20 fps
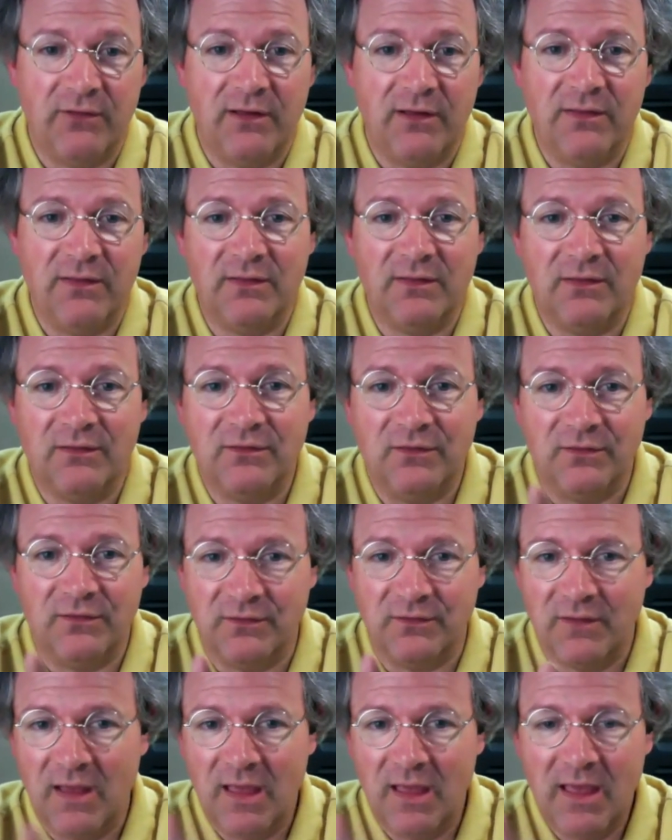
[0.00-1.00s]
And I think this
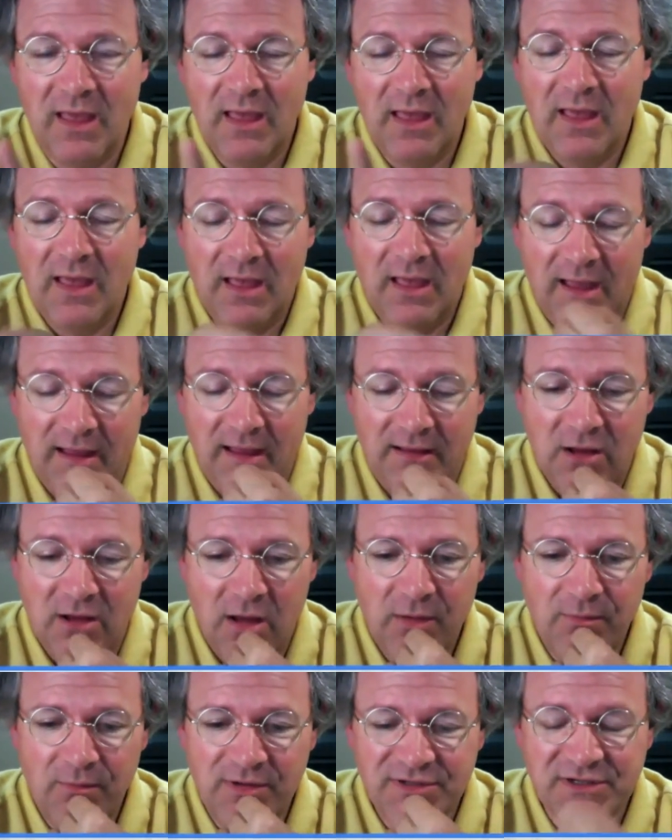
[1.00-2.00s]
is a
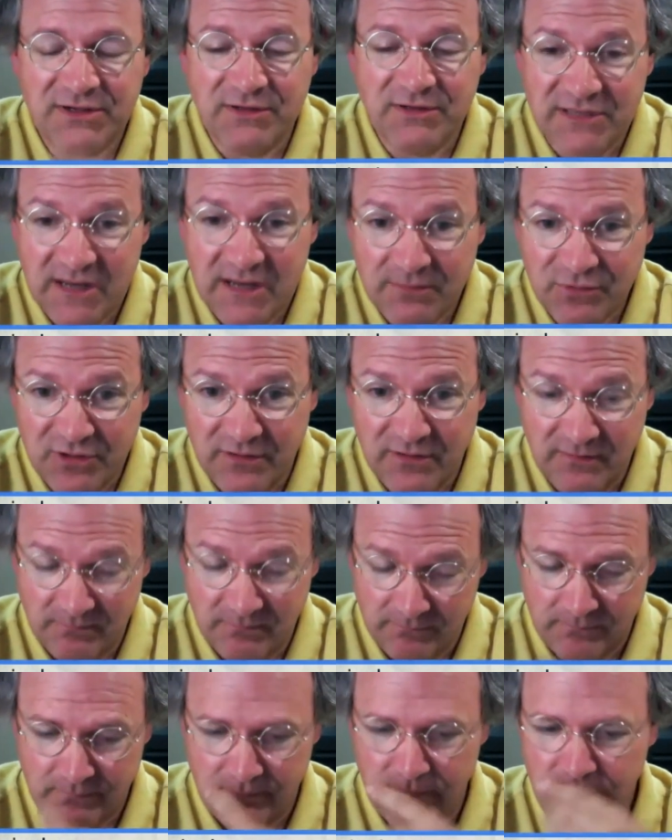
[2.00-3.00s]
common
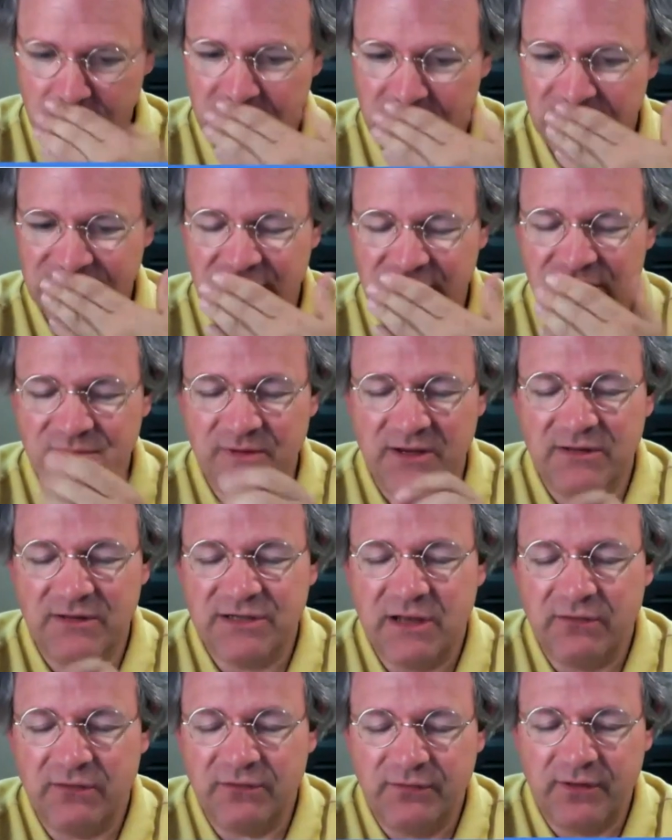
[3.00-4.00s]
misconception, in
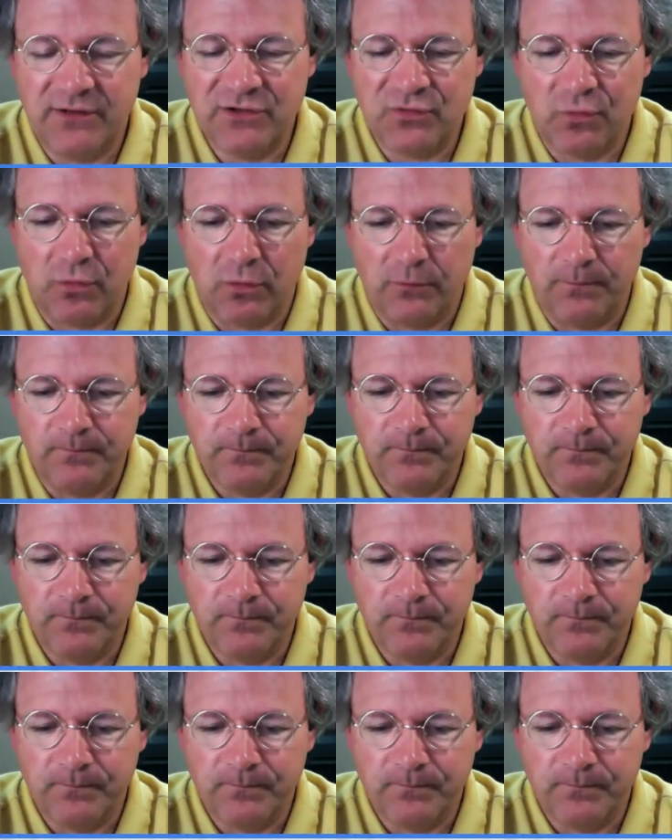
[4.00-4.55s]
the self-defense world.